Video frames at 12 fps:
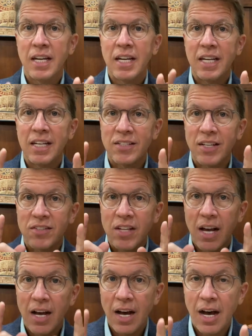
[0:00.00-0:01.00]
he says,
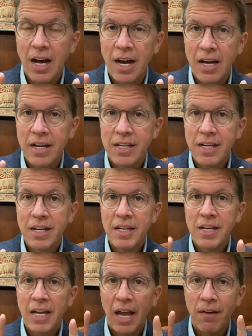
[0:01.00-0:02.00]
I
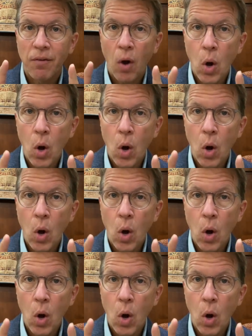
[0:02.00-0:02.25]
have